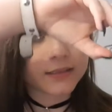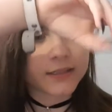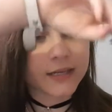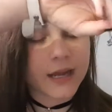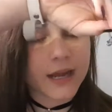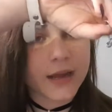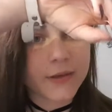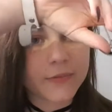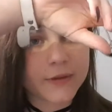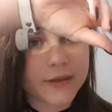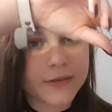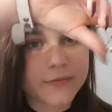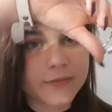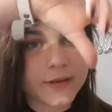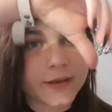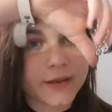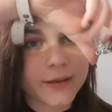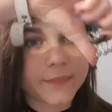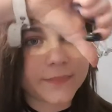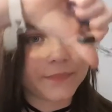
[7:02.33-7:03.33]
jar with
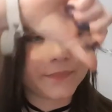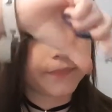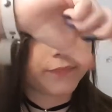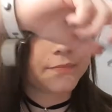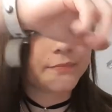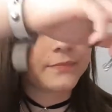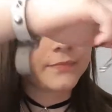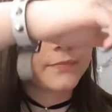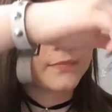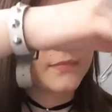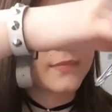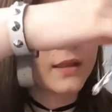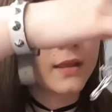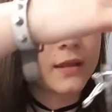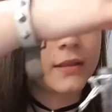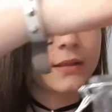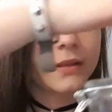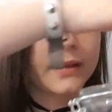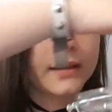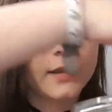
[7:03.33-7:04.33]
um,
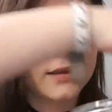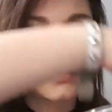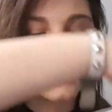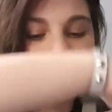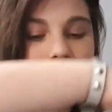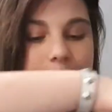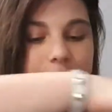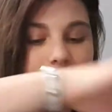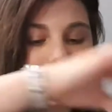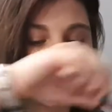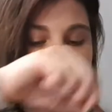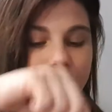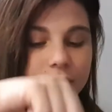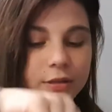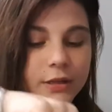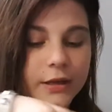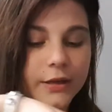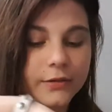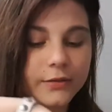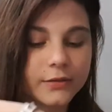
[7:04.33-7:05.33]
like spiritual
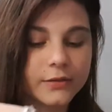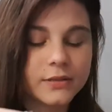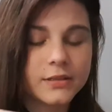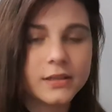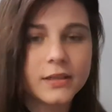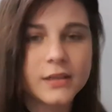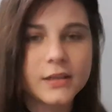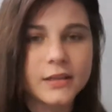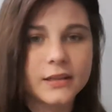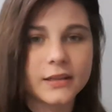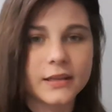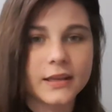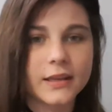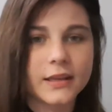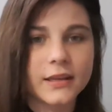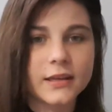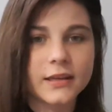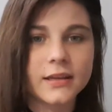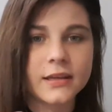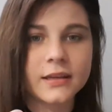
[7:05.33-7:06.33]
stones,
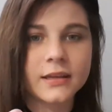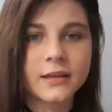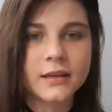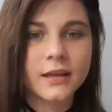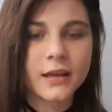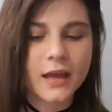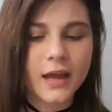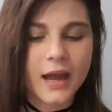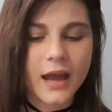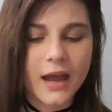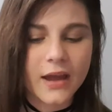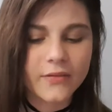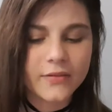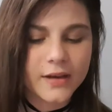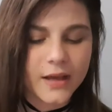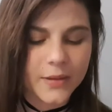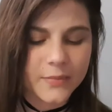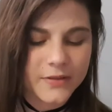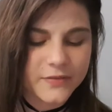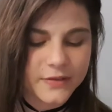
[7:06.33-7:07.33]
like I have an
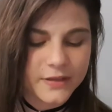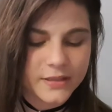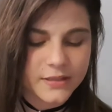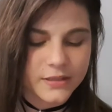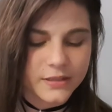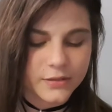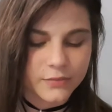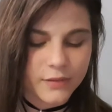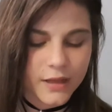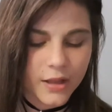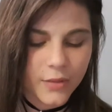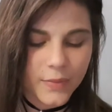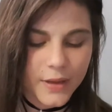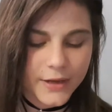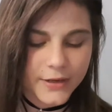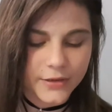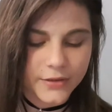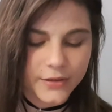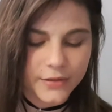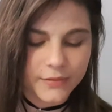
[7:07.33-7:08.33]
amethyst as well, but I
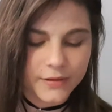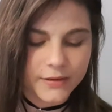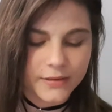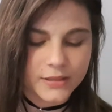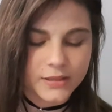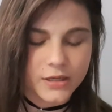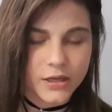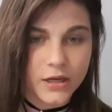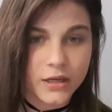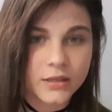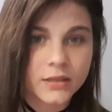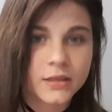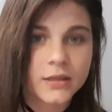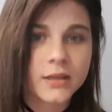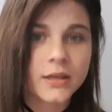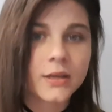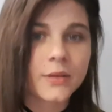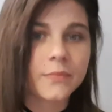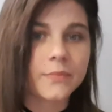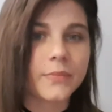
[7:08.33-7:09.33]
don't know where it's gone.
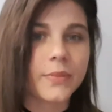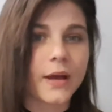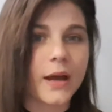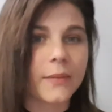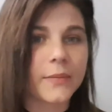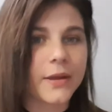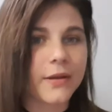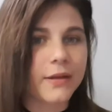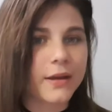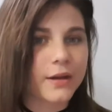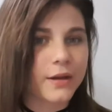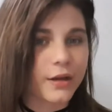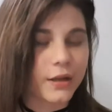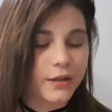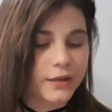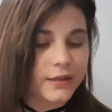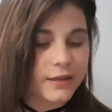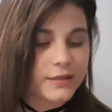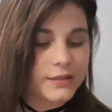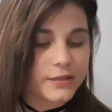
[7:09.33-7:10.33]
But I'm going to
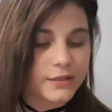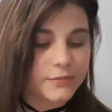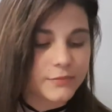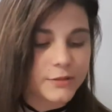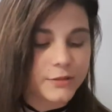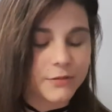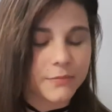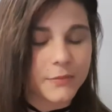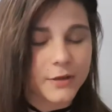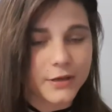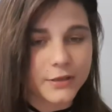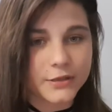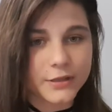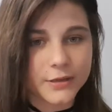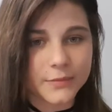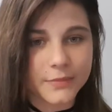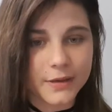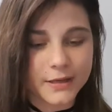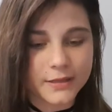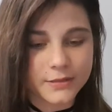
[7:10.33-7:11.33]
holiday soon, so I'm going to try
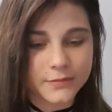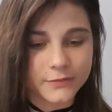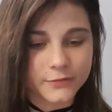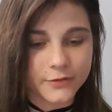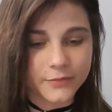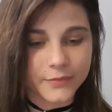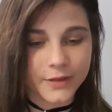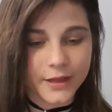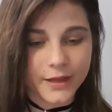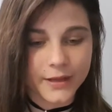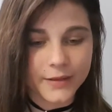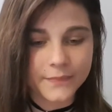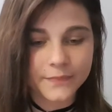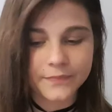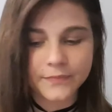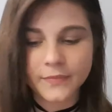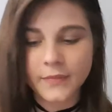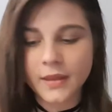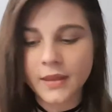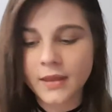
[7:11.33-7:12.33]
and buy some from there.
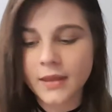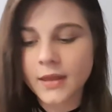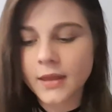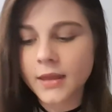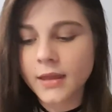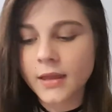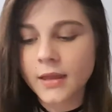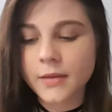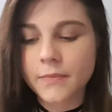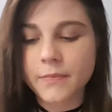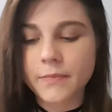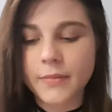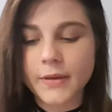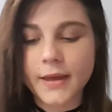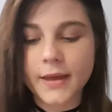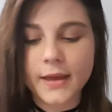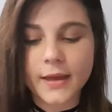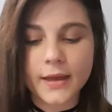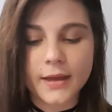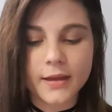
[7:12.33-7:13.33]

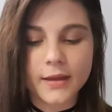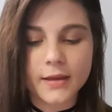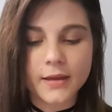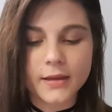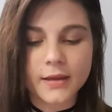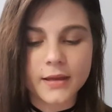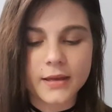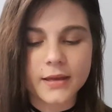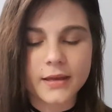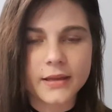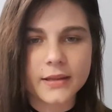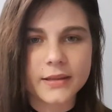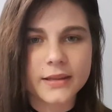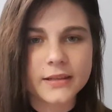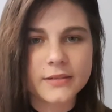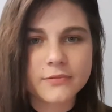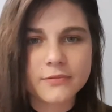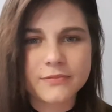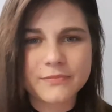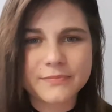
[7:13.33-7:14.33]
But uh, this